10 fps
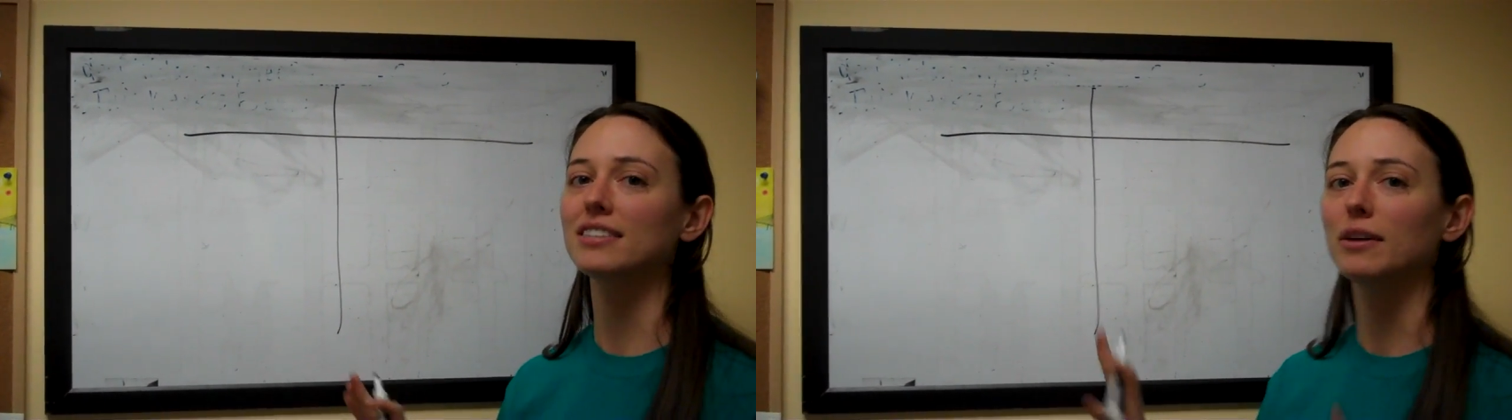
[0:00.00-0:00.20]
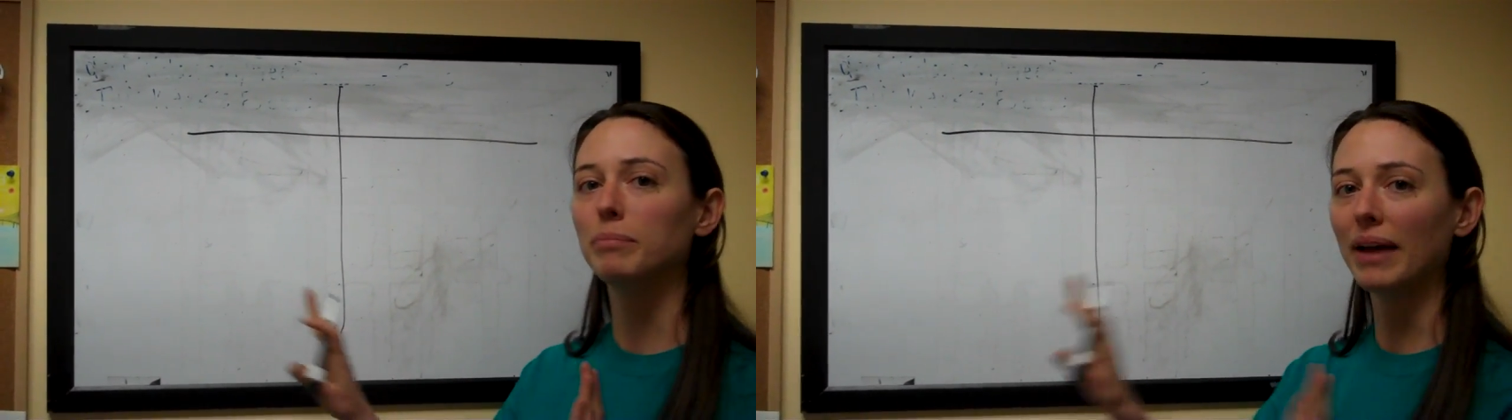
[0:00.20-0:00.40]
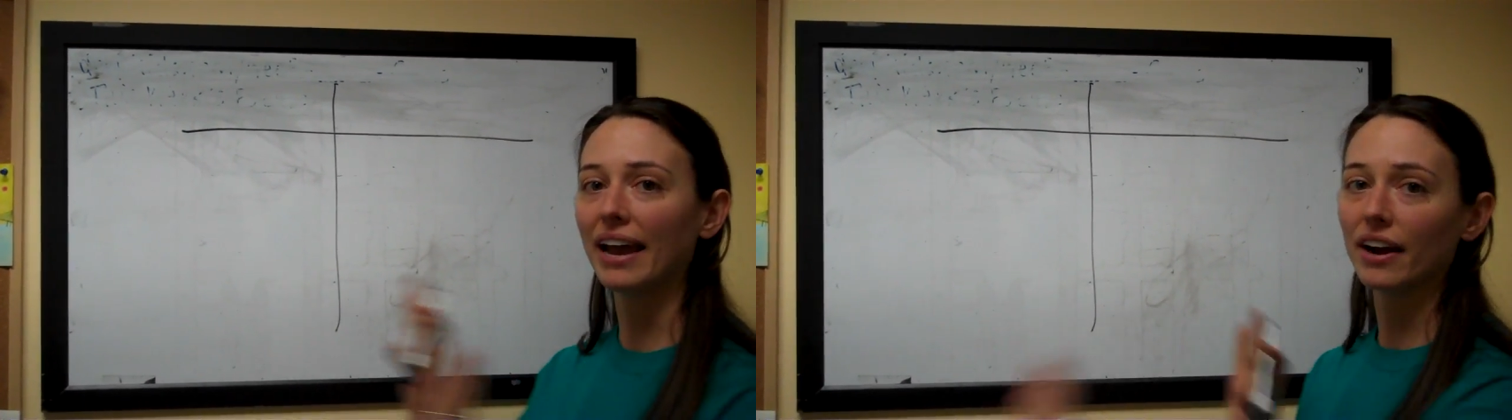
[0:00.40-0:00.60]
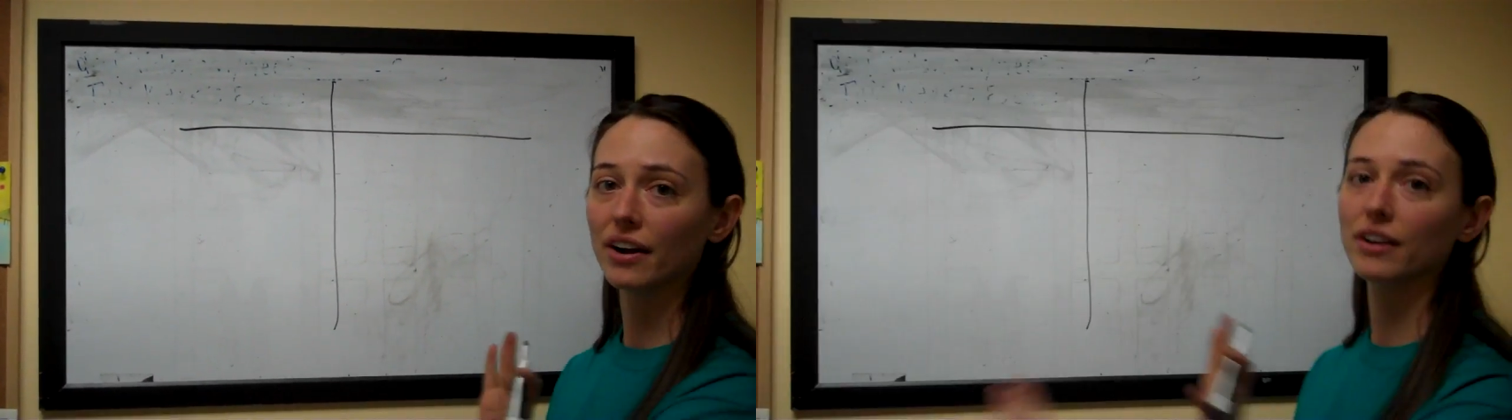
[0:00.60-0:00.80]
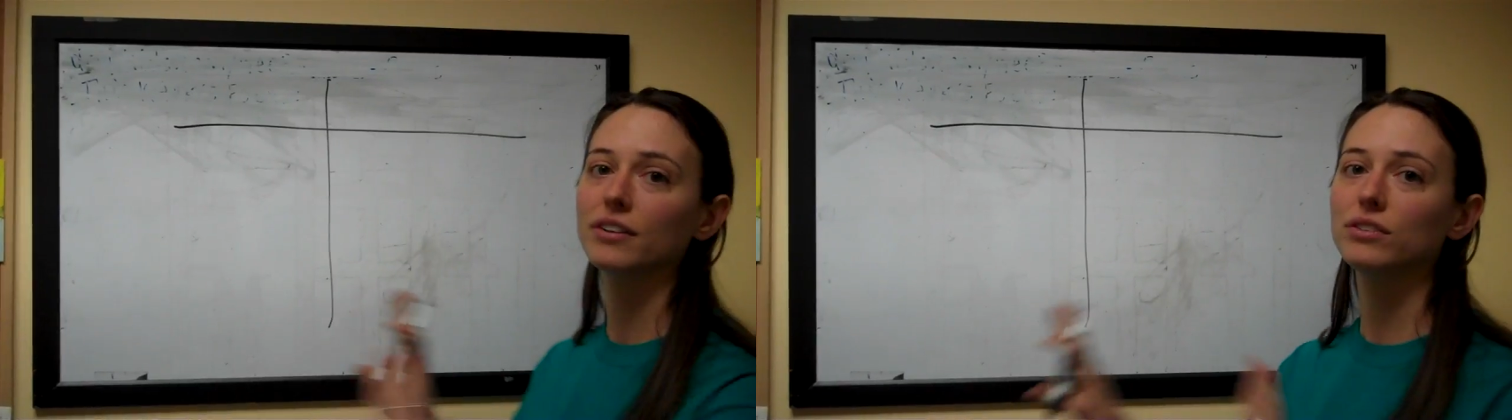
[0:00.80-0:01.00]

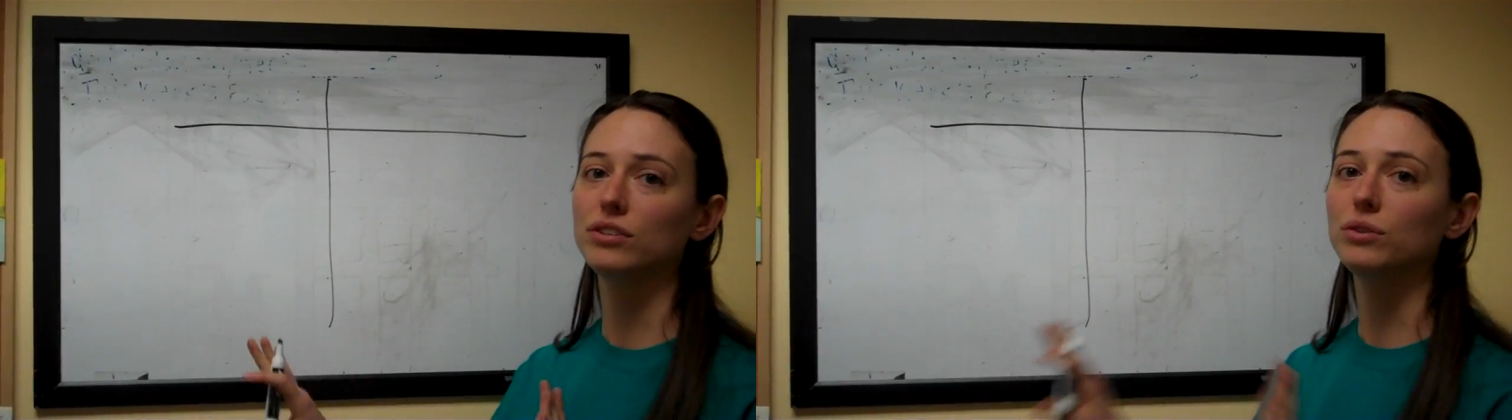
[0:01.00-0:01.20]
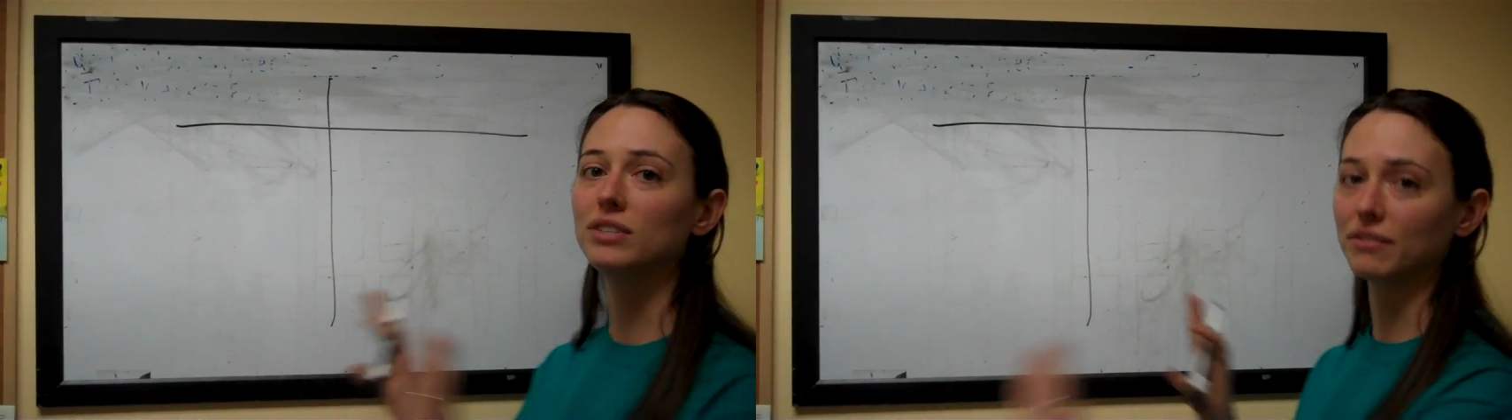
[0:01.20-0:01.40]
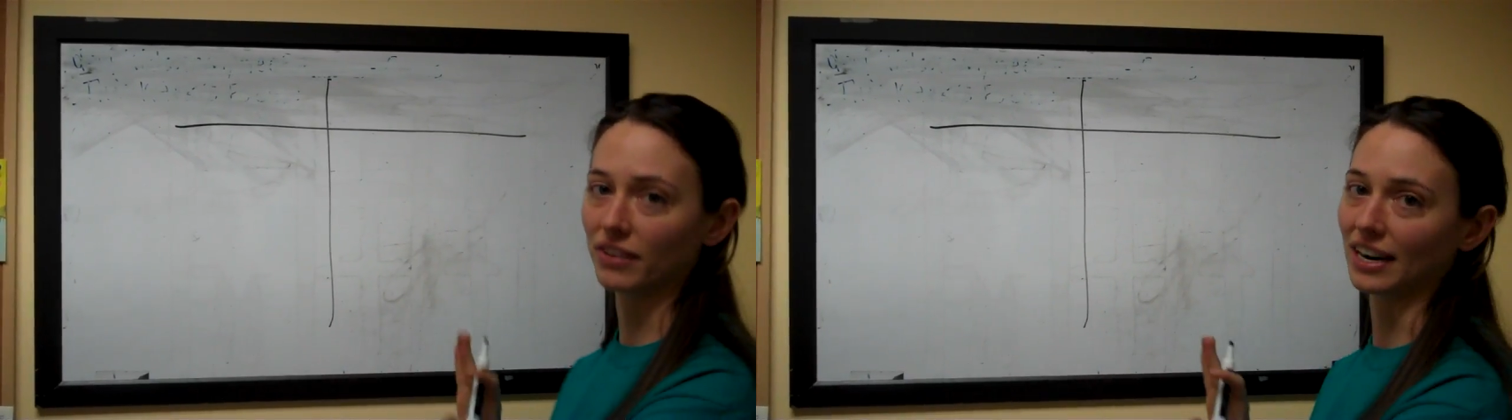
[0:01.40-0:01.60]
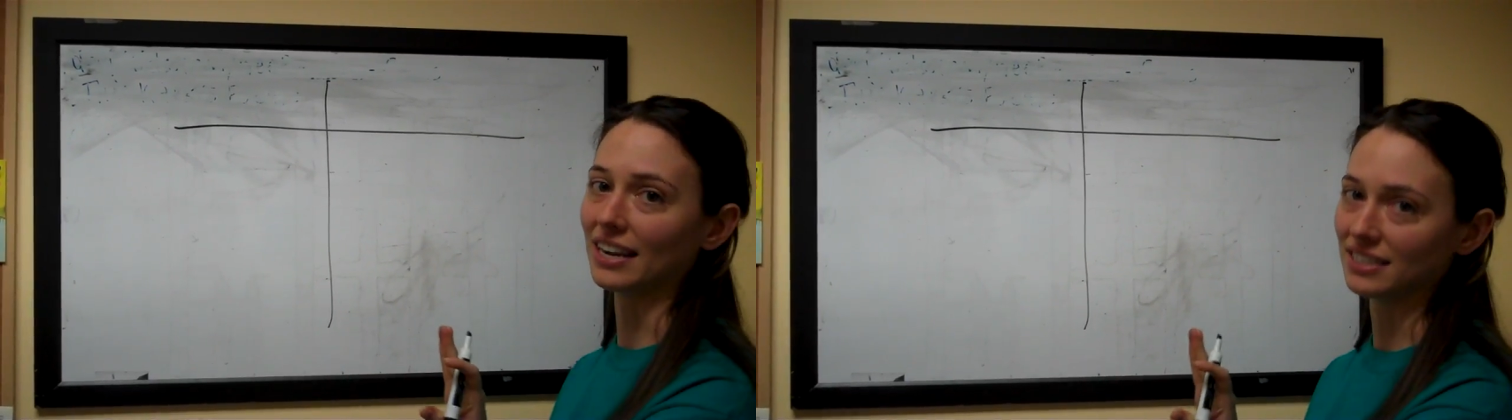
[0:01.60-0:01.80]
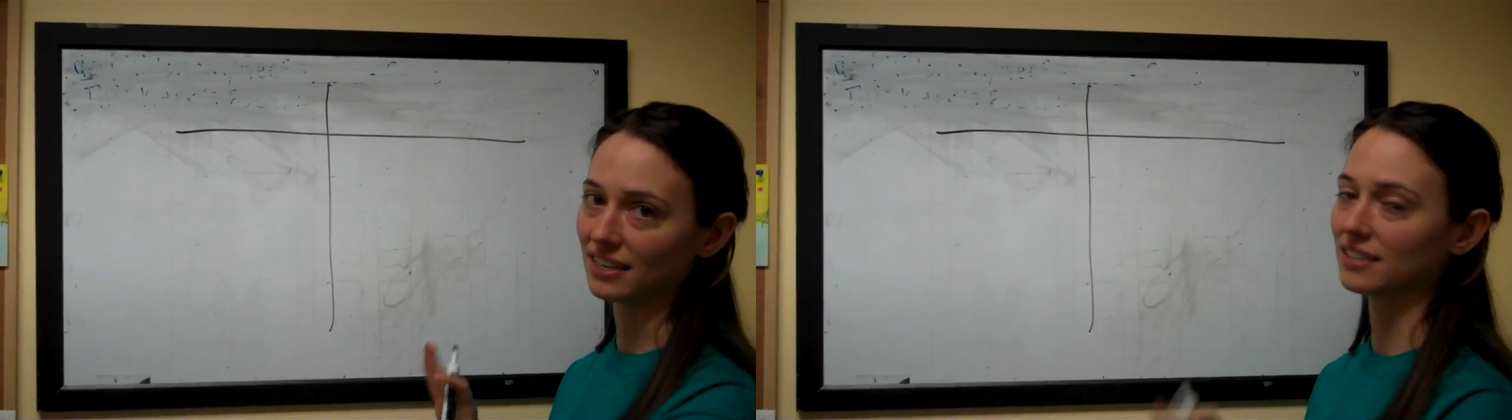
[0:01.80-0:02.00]
compare two different
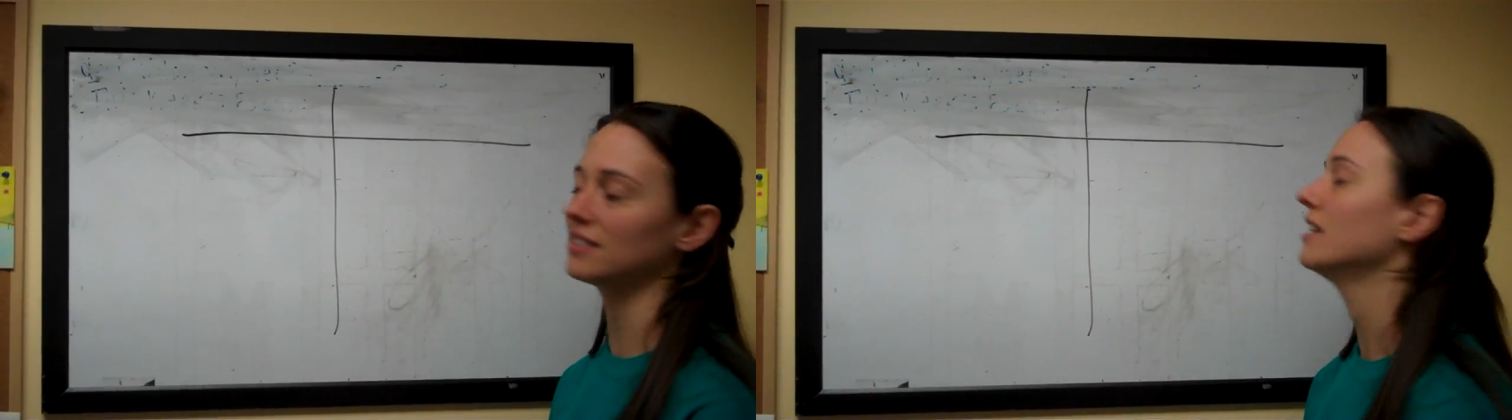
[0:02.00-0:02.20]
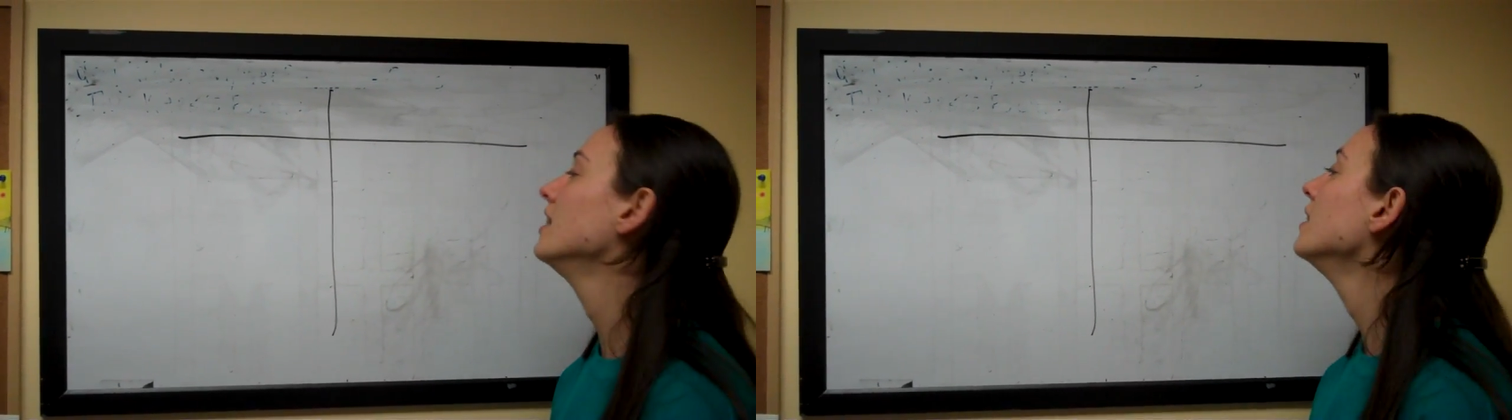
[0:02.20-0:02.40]
ideas.